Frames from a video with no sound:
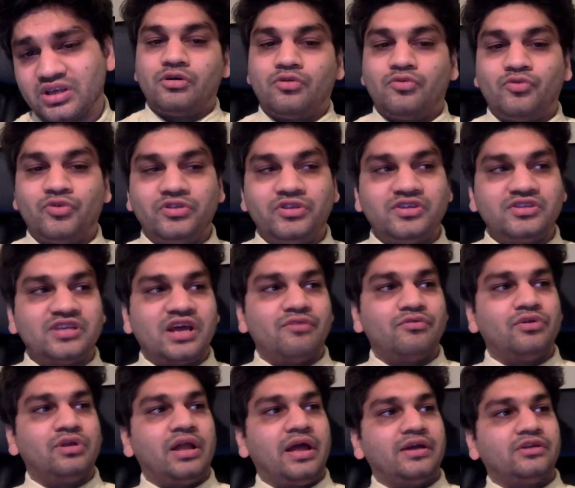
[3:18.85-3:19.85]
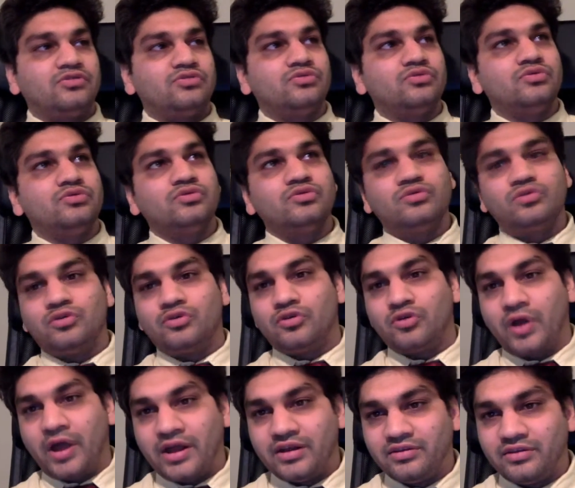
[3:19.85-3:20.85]
With this, I would like to
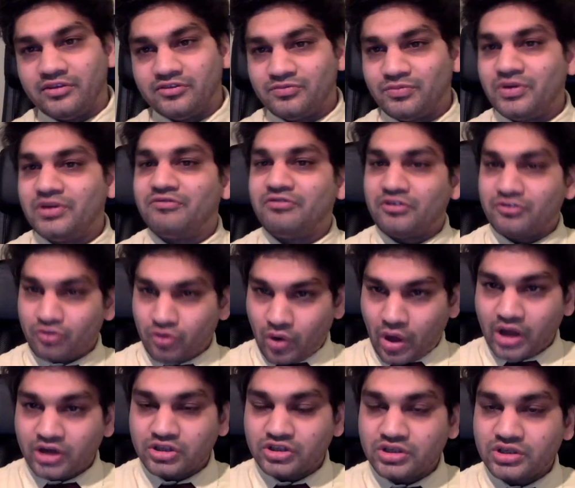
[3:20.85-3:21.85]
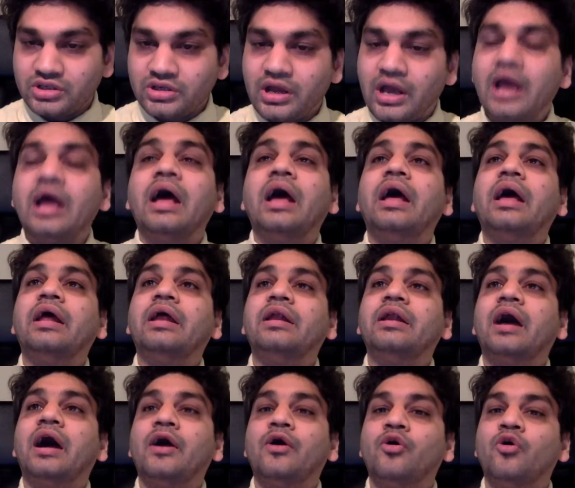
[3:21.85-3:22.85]
end this brief introduction, and
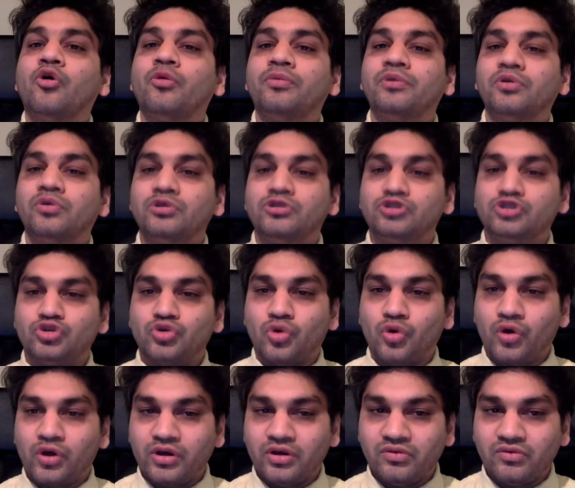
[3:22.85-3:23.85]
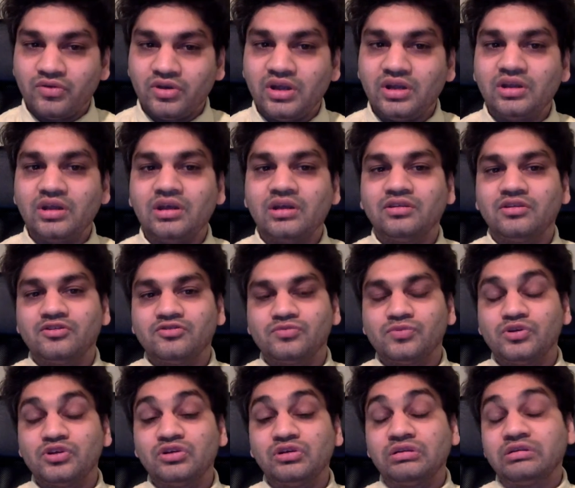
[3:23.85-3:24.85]
I hope you enjoy reading this
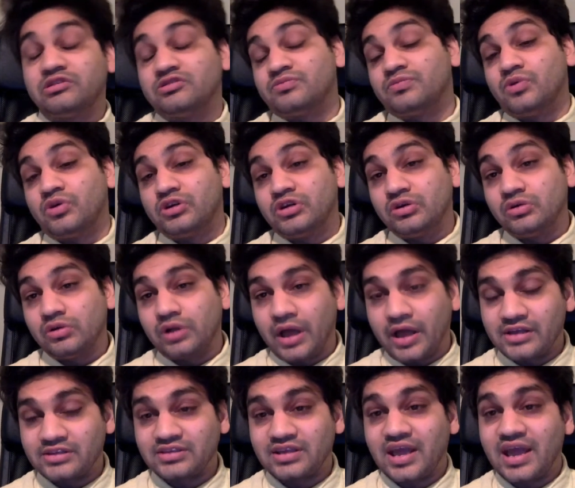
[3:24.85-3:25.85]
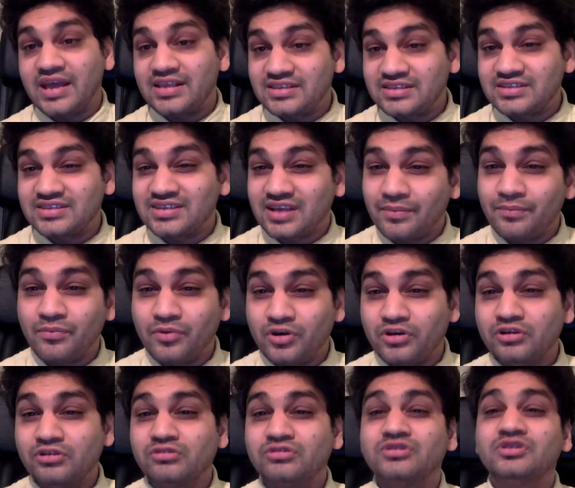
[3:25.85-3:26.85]
module. This module has 8
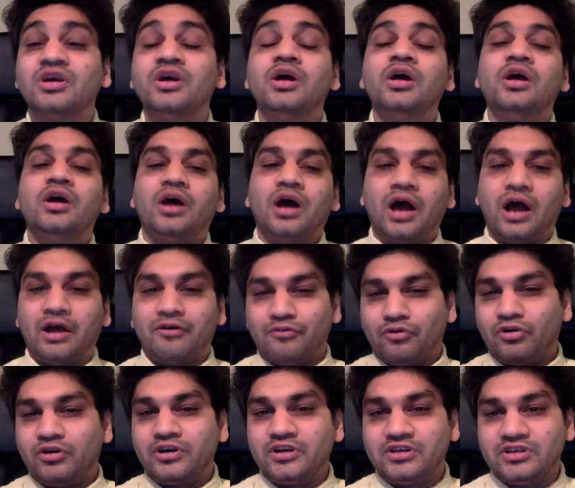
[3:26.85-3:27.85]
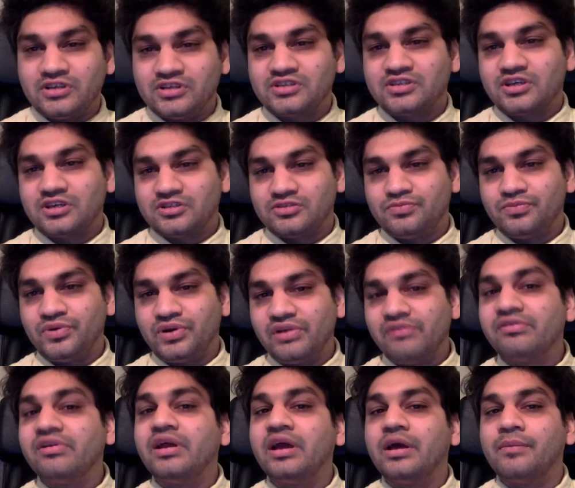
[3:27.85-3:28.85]
submodules. I have already discussed
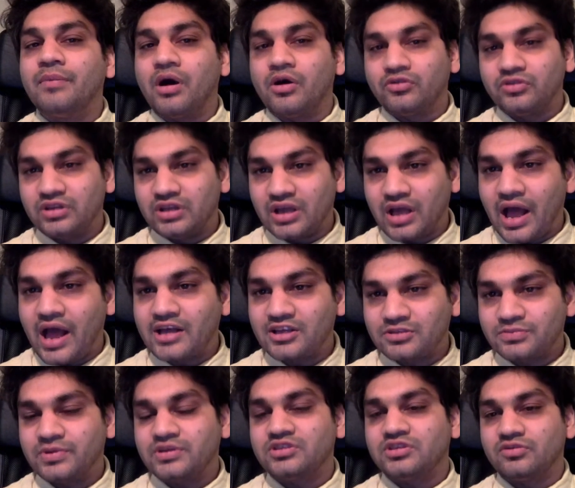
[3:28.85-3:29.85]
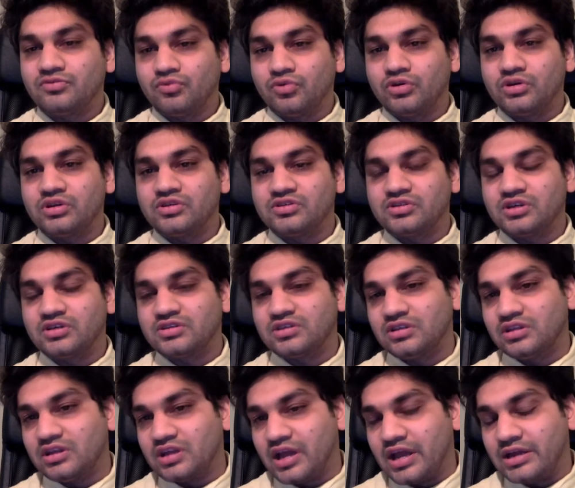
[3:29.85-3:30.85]
briefly about the aspects it would discuss in
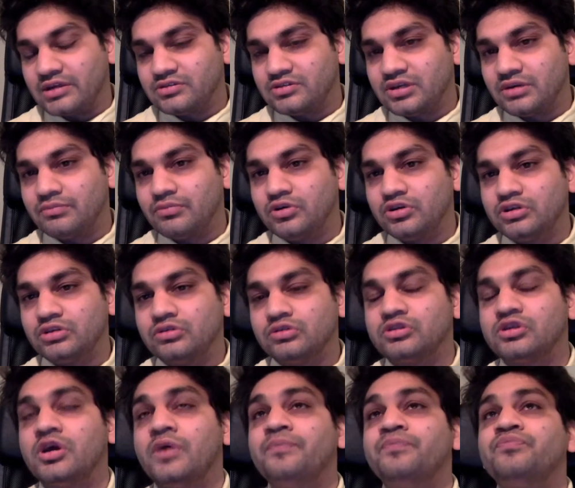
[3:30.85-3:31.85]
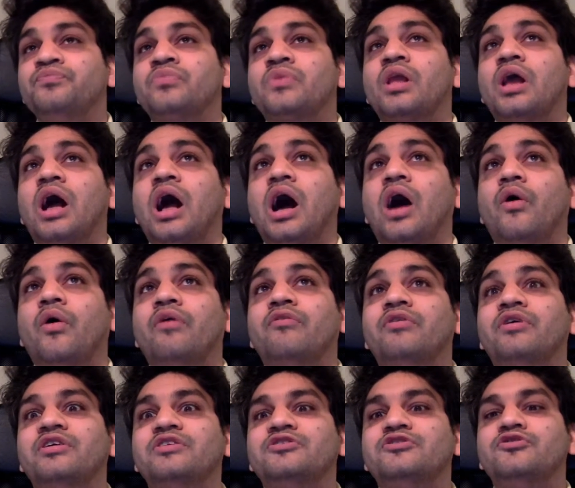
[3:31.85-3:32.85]
the 8 submodules. However,
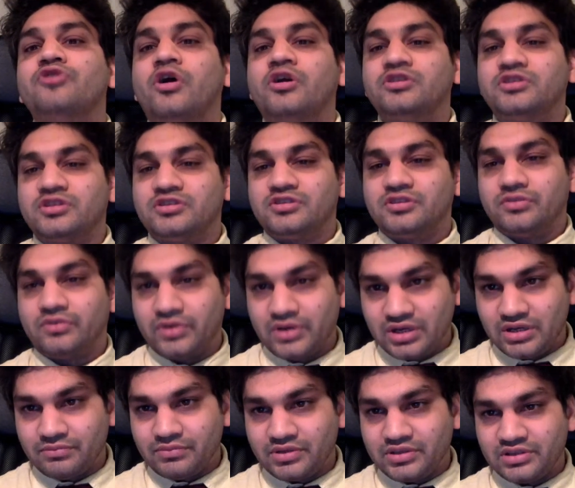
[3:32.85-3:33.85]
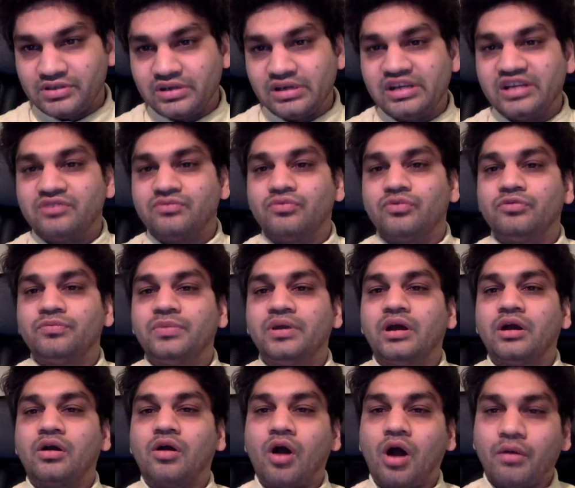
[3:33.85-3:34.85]
it's not just a reading material. It would be a
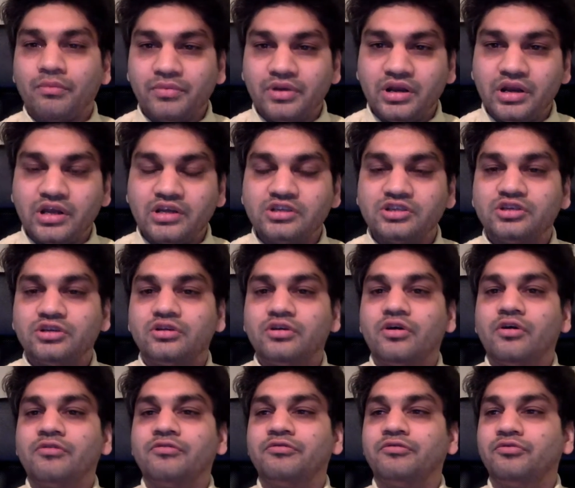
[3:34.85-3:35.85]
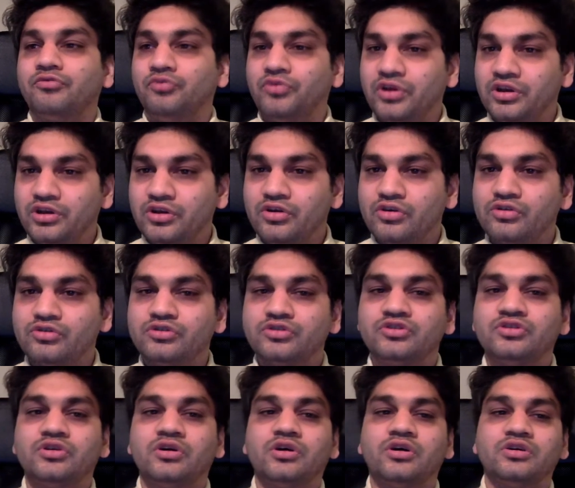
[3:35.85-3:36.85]
combination of
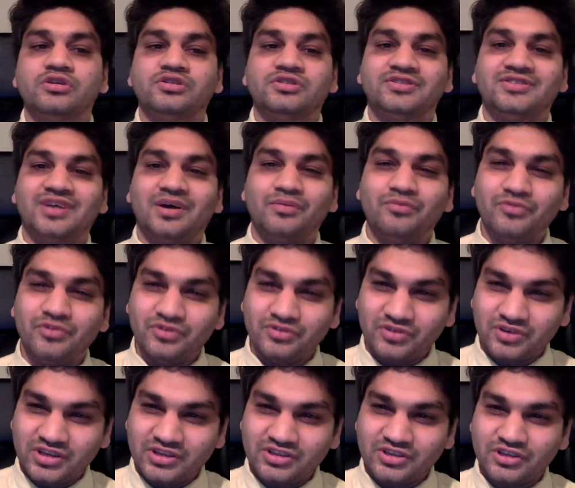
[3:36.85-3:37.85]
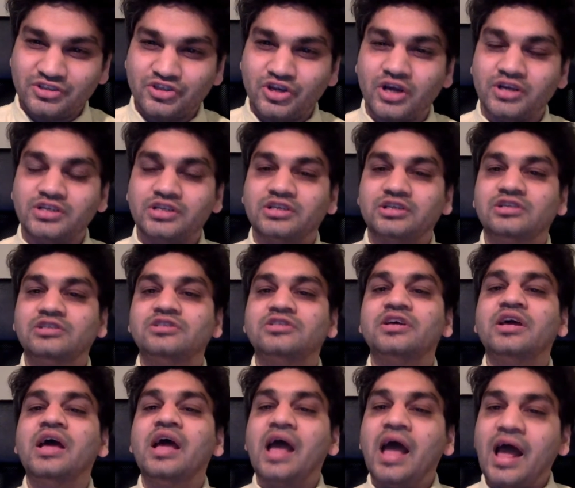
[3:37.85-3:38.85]
videos, some research articles,
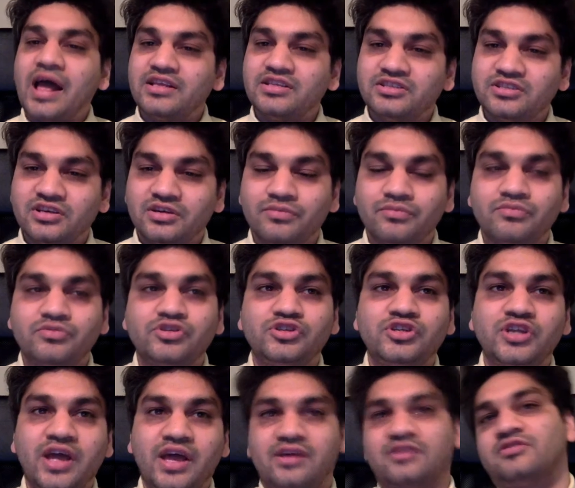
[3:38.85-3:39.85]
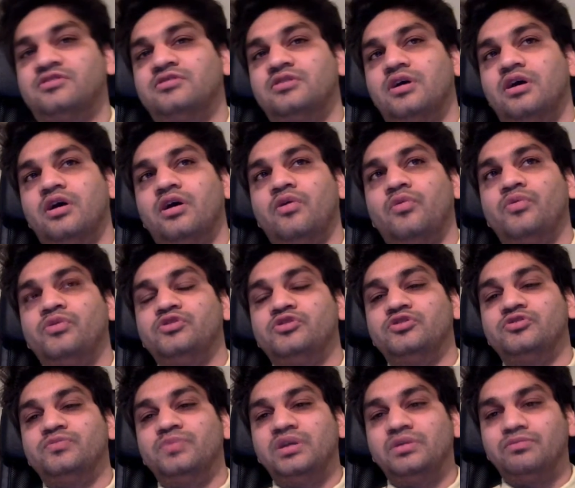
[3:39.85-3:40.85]
and some text which
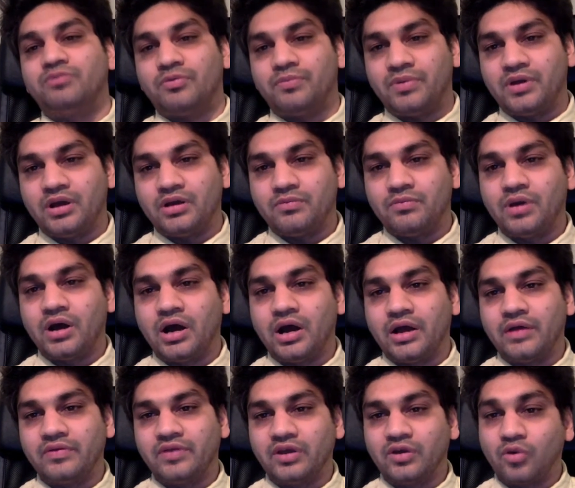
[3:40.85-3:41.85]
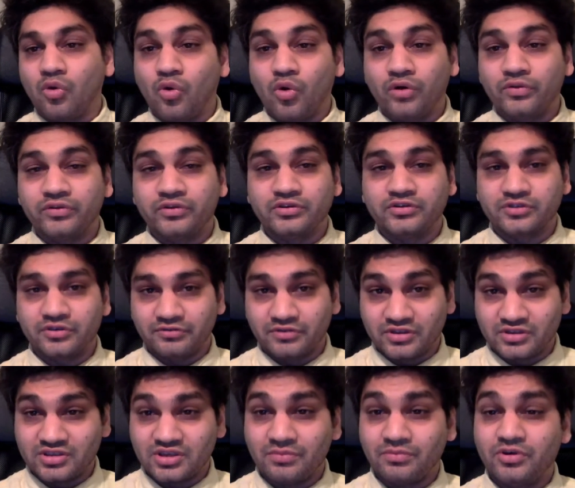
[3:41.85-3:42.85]
is being prepared by the co-authors of
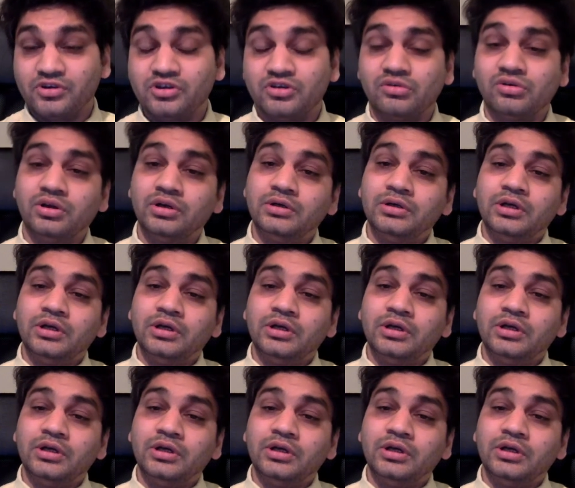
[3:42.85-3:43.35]
this submodule.